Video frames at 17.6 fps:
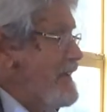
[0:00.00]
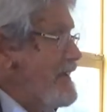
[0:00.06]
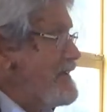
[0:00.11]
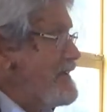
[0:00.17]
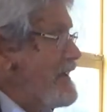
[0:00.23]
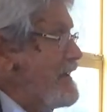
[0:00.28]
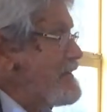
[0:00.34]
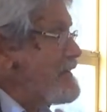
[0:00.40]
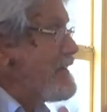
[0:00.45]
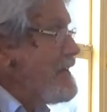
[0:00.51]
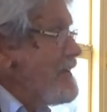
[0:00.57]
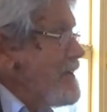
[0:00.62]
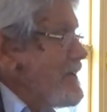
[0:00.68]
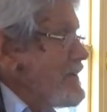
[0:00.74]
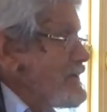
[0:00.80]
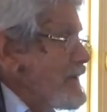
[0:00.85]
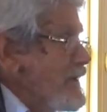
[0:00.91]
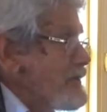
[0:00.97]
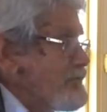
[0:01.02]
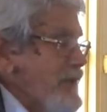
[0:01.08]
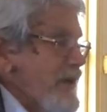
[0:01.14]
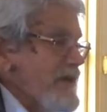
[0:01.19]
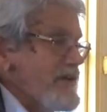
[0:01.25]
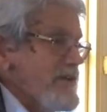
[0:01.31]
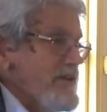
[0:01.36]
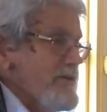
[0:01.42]
That gut
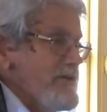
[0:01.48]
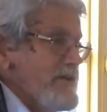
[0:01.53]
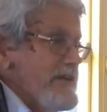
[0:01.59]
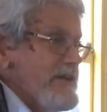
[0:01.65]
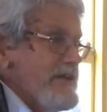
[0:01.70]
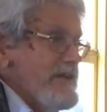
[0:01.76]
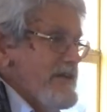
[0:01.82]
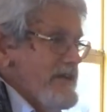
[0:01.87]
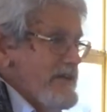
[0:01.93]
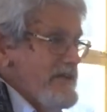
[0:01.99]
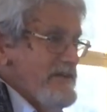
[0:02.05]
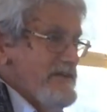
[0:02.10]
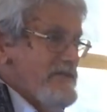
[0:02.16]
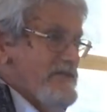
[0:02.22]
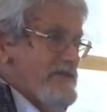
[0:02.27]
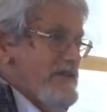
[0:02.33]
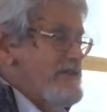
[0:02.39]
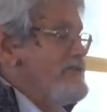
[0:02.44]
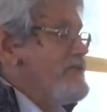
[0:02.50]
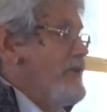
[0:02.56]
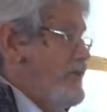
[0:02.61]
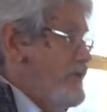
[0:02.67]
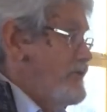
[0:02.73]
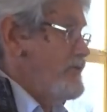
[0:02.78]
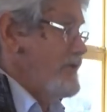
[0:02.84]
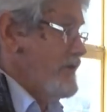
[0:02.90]
bacteria is its
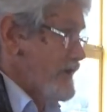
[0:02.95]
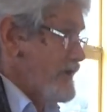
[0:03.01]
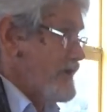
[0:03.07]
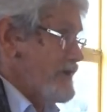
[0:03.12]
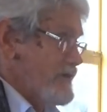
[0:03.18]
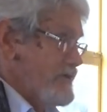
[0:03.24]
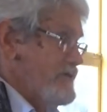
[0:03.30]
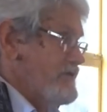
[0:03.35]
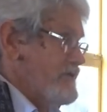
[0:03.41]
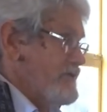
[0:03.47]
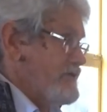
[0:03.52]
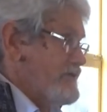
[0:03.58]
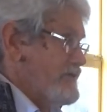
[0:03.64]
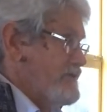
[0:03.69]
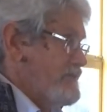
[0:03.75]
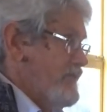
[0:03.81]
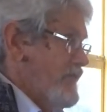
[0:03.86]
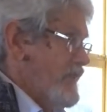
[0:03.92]
own ecosystem,